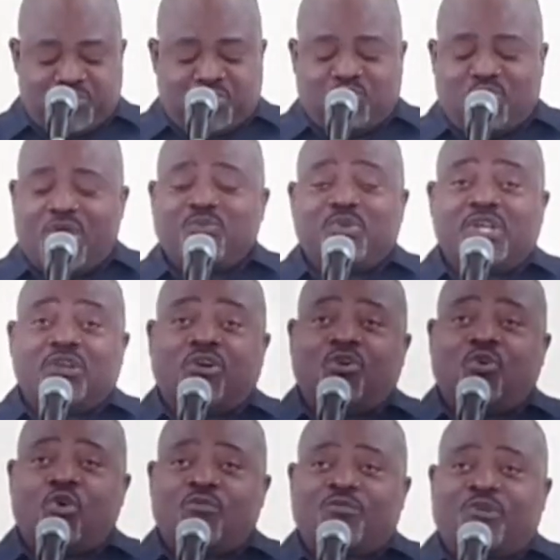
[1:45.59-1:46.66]
When we look
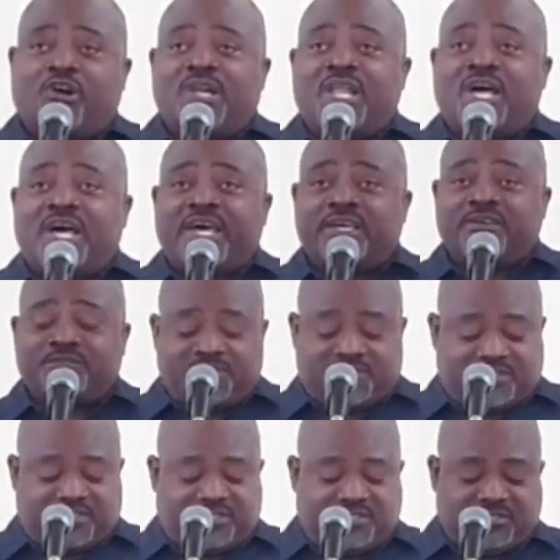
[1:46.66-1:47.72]
over our
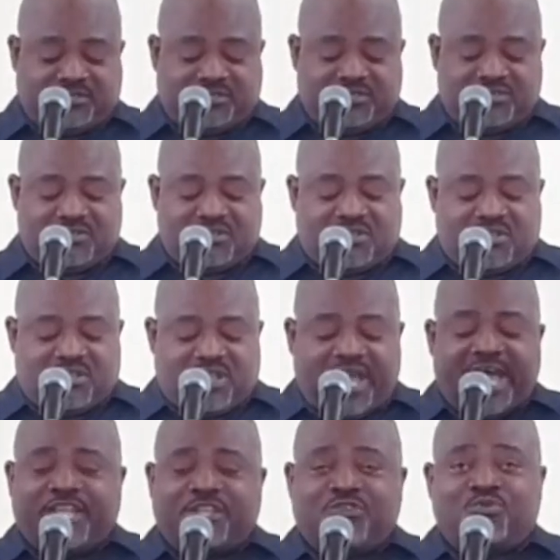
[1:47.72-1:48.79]
lives
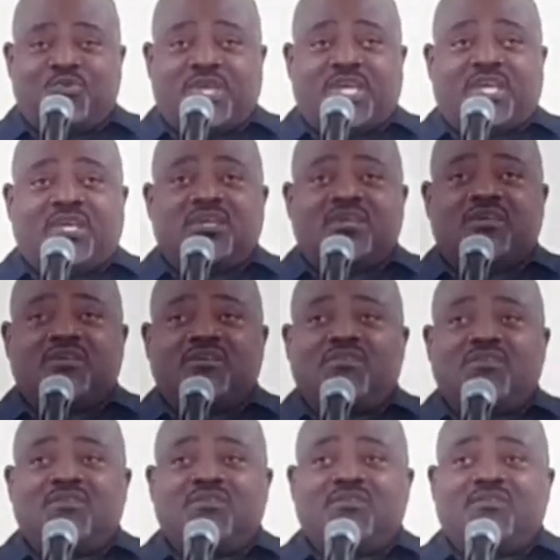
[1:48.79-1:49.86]
and we
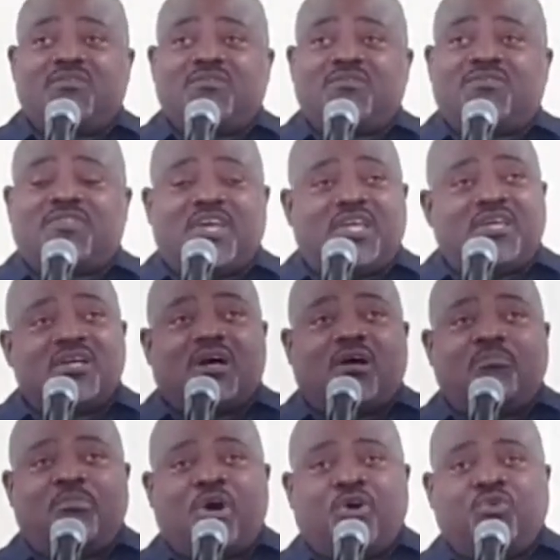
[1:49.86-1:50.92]
think
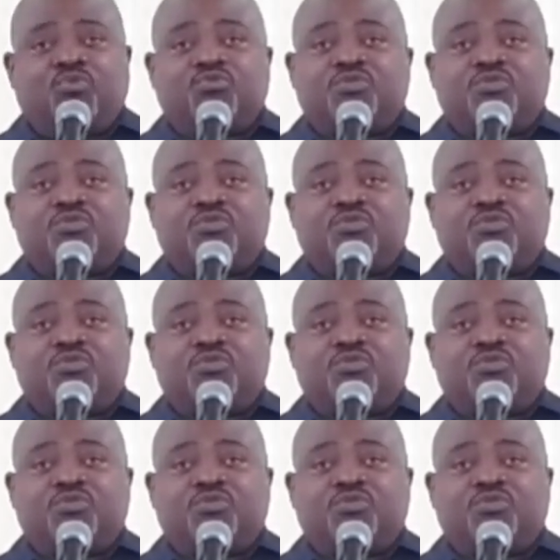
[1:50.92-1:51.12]
about